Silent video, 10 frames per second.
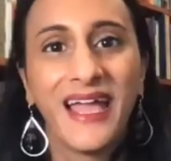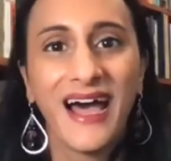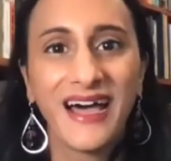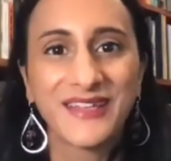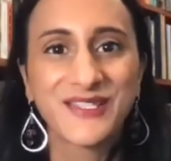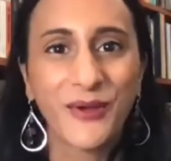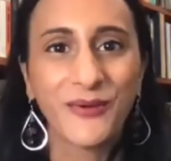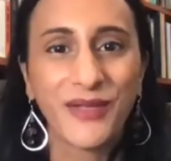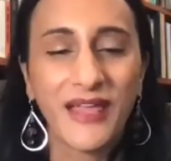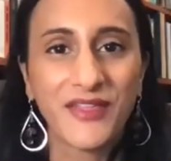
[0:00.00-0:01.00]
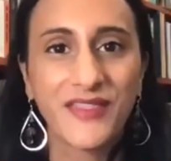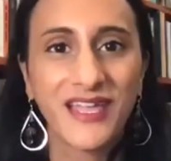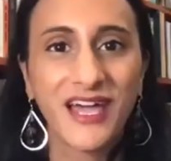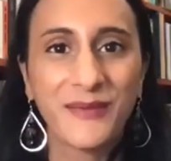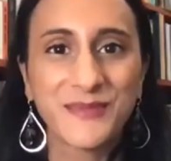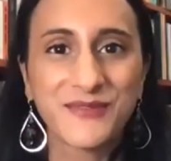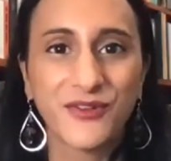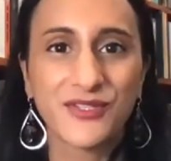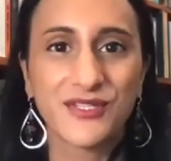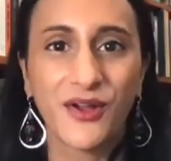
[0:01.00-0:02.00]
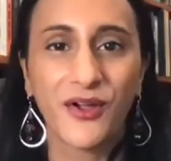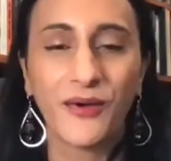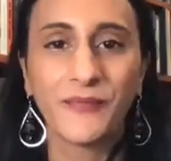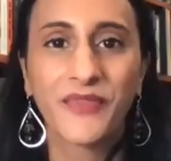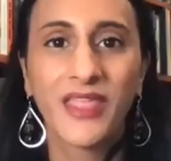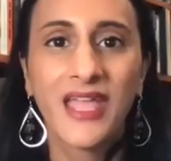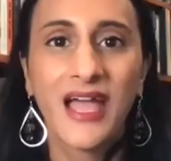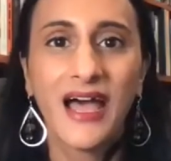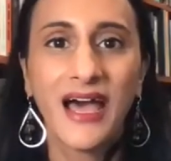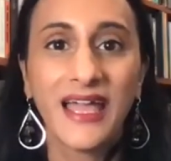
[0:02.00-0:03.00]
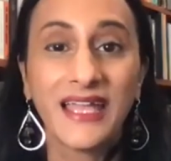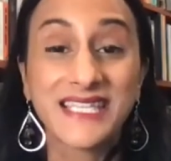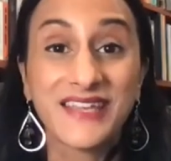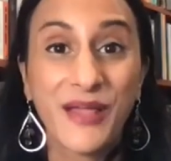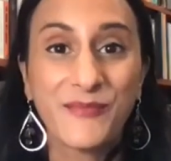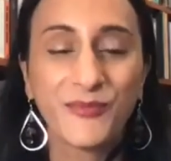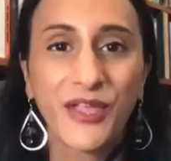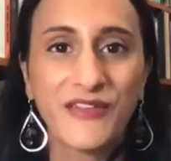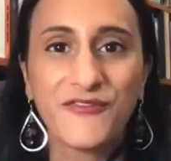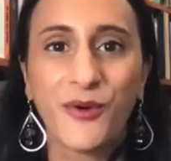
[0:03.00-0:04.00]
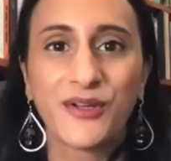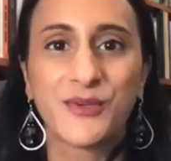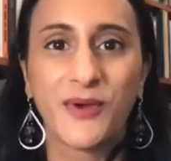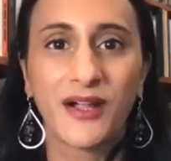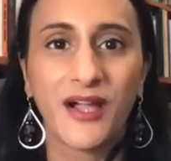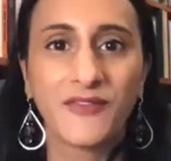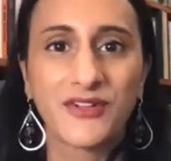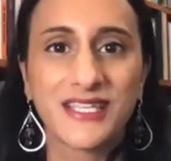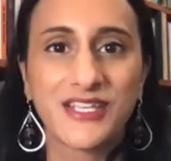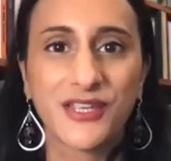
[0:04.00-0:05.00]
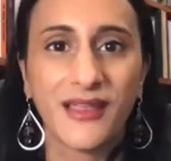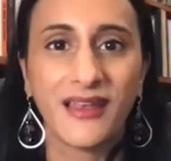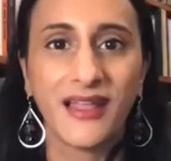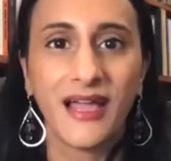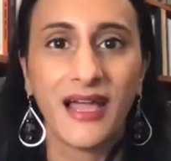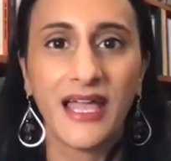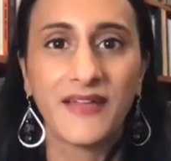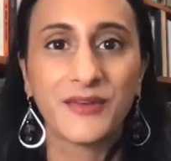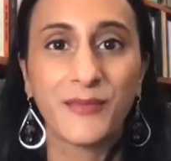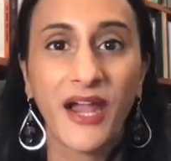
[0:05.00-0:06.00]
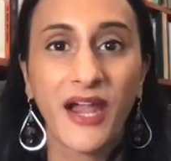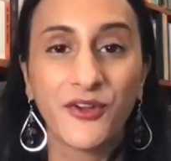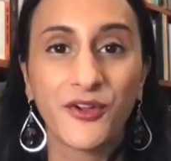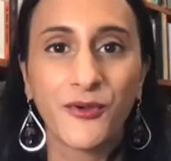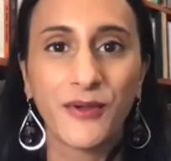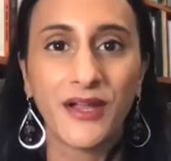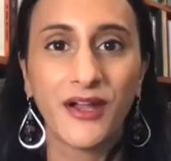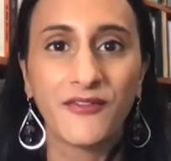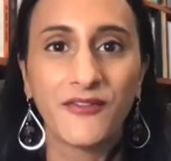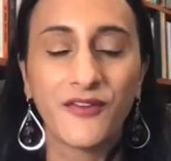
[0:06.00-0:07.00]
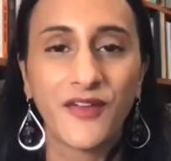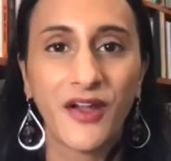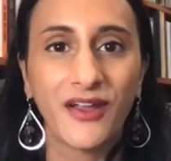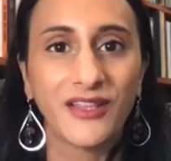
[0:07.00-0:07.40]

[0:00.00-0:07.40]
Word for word: Uh, so everything comes full circle. Uh, and David, I'm looking forward to our conversation. Uh, have admired your career for a very